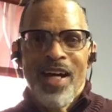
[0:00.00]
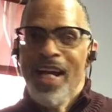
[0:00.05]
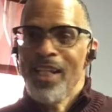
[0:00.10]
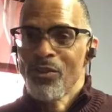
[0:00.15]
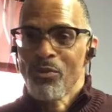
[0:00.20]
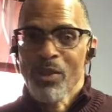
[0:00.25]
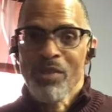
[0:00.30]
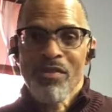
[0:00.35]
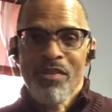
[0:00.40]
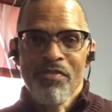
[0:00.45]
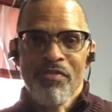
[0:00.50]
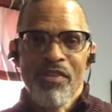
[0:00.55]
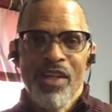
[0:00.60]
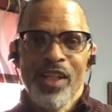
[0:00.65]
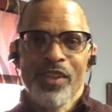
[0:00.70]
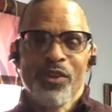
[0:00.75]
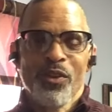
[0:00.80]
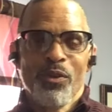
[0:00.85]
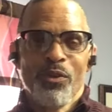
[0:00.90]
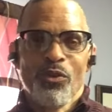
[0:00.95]
As we
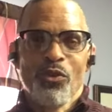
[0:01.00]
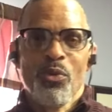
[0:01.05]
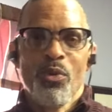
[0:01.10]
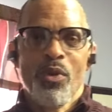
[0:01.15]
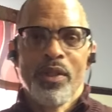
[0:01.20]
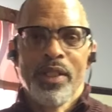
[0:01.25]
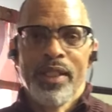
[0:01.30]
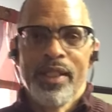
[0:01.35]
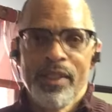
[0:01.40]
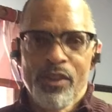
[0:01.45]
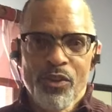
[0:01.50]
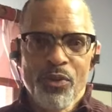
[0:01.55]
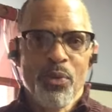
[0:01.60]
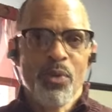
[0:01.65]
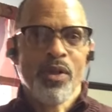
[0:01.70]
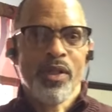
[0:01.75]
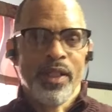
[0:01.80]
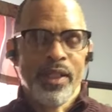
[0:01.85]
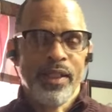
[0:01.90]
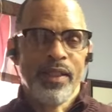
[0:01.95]
reflect on
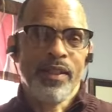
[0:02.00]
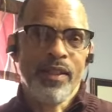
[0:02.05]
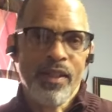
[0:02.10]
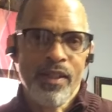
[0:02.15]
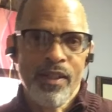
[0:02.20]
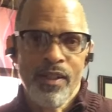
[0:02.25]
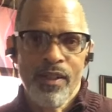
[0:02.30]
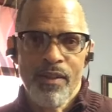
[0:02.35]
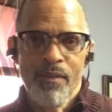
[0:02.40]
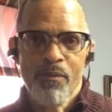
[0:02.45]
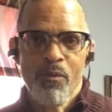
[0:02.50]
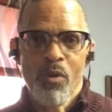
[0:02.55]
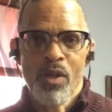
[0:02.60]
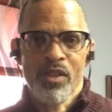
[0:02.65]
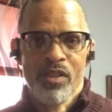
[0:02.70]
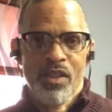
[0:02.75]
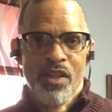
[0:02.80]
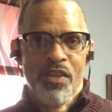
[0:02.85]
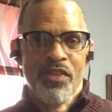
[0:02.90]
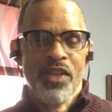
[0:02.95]
2020, one
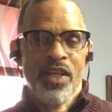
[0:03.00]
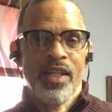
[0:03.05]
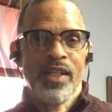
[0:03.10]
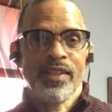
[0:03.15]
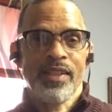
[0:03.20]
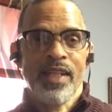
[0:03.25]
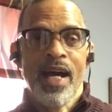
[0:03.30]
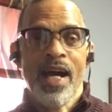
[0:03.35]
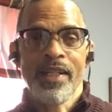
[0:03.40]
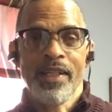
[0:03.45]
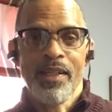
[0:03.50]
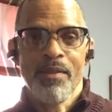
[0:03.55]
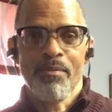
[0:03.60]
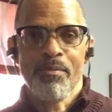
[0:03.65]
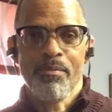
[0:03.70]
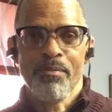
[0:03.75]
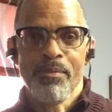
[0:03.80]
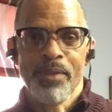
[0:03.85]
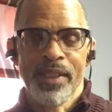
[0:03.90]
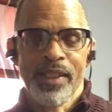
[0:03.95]
of the things I
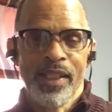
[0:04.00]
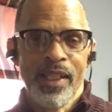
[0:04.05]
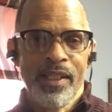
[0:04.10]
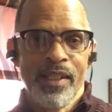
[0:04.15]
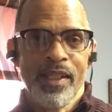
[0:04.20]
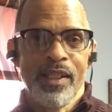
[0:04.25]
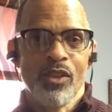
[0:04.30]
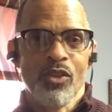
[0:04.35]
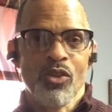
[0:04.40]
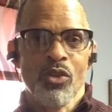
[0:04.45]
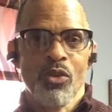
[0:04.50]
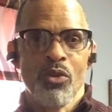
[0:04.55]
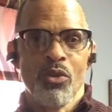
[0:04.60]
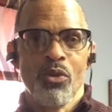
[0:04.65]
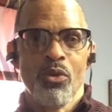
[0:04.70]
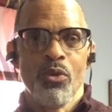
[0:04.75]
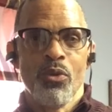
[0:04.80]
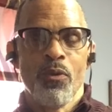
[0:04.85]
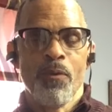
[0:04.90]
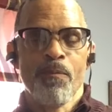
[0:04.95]
am beginning
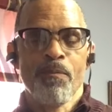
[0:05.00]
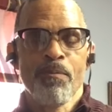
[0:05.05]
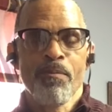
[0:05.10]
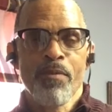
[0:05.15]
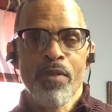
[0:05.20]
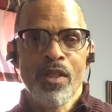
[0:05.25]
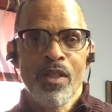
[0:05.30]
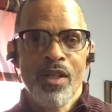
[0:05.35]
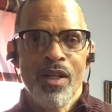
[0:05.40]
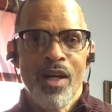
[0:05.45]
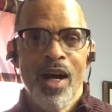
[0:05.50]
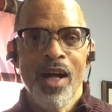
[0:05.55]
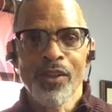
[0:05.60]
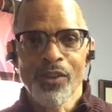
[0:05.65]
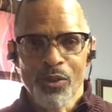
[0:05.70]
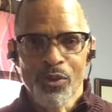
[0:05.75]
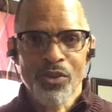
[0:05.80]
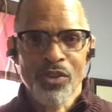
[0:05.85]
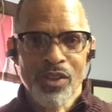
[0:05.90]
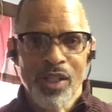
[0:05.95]
to
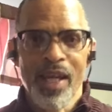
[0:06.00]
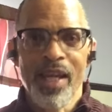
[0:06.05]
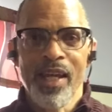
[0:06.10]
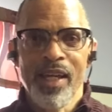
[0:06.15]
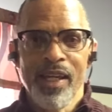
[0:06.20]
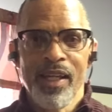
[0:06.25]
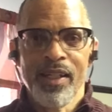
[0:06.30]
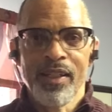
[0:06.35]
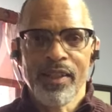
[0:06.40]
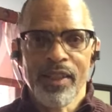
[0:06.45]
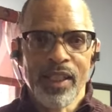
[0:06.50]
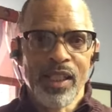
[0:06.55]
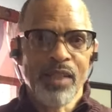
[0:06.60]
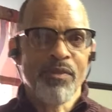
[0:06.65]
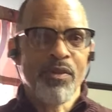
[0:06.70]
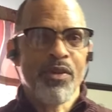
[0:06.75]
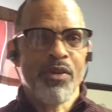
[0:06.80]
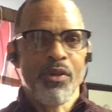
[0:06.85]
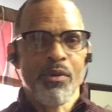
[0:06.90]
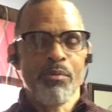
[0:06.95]
understand
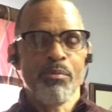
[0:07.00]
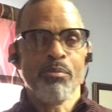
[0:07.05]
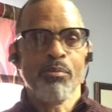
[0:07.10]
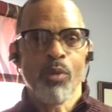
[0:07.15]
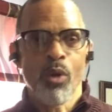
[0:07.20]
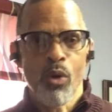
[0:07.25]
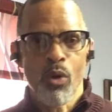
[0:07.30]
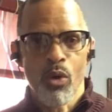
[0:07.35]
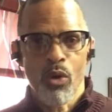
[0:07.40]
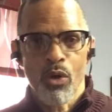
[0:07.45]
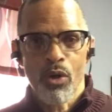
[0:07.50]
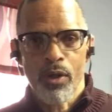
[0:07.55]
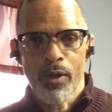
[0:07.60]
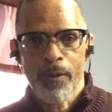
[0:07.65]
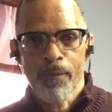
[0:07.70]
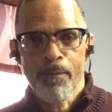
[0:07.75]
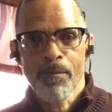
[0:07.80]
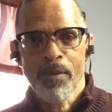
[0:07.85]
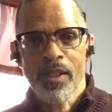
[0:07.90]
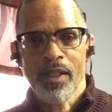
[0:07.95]
even the more
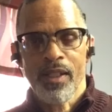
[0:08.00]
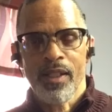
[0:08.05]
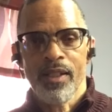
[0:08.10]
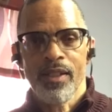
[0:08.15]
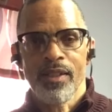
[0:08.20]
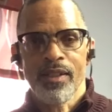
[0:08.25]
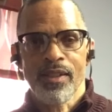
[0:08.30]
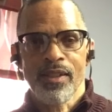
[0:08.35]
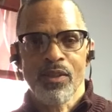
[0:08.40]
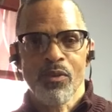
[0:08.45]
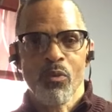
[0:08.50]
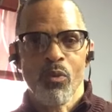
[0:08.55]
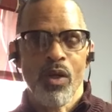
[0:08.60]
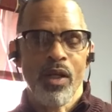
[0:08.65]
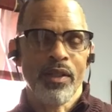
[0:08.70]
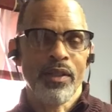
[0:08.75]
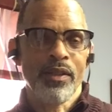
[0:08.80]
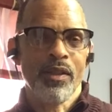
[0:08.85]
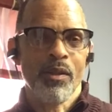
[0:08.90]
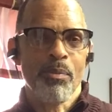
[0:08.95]
is
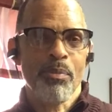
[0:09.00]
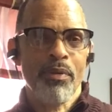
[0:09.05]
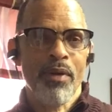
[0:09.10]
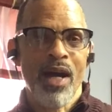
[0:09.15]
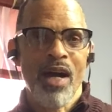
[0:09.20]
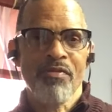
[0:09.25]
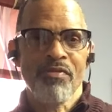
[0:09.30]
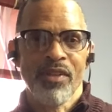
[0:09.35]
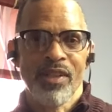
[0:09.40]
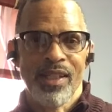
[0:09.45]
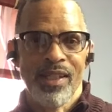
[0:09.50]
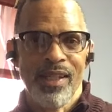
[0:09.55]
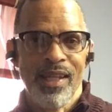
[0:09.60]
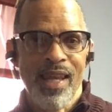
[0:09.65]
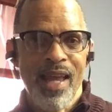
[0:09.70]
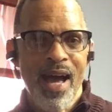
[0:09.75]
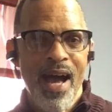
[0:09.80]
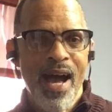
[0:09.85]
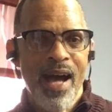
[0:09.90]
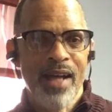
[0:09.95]
what the prophet
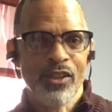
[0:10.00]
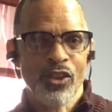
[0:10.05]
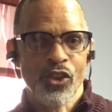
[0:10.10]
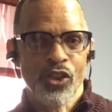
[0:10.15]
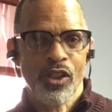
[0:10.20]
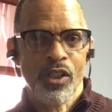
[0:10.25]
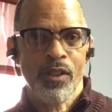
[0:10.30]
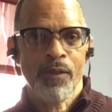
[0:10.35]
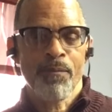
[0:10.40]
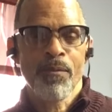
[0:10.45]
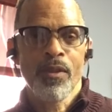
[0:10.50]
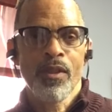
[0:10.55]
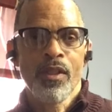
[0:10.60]
Elijah,